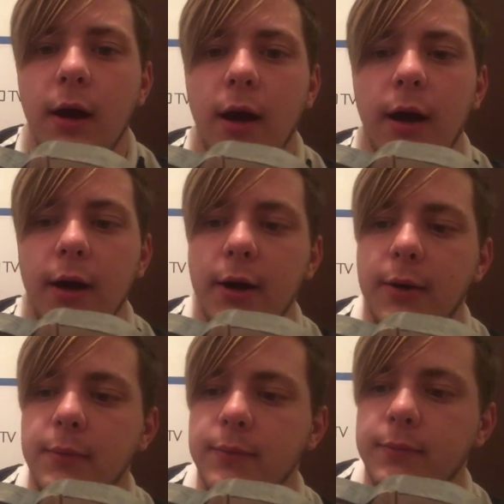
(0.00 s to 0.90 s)

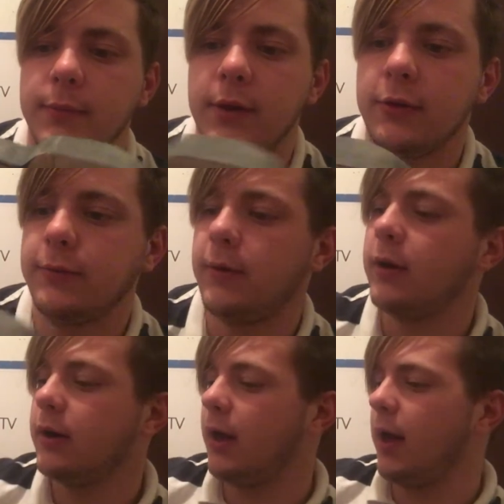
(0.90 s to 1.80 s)
And as
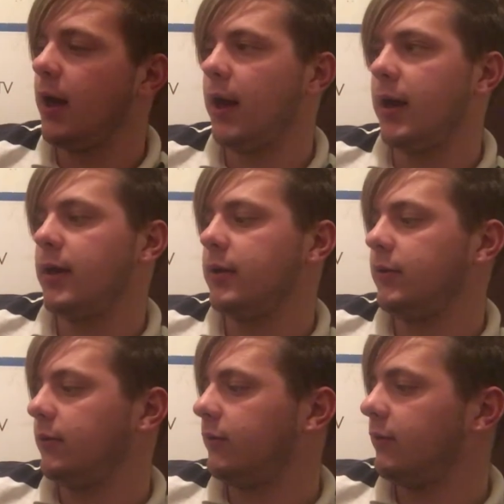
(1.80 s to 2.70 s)
far
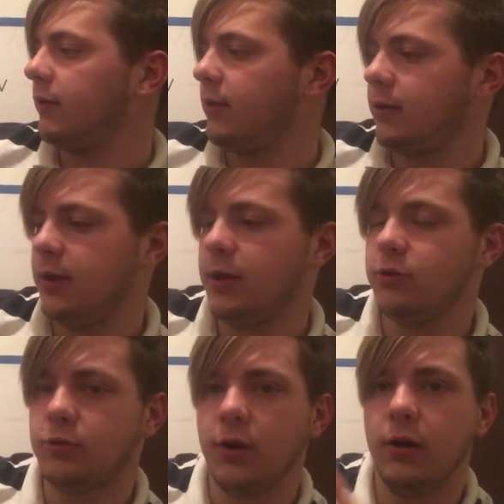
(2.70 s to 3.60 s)
as the
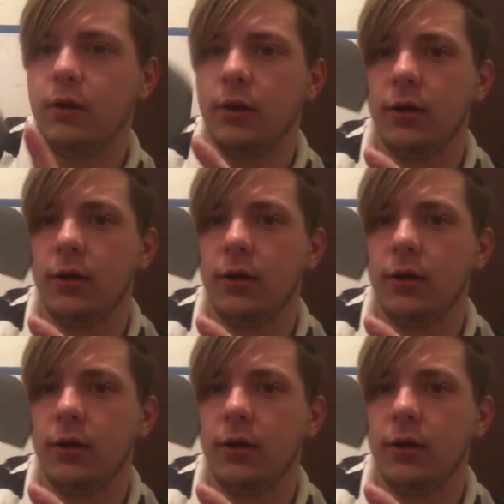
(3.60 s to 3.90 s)
trunk,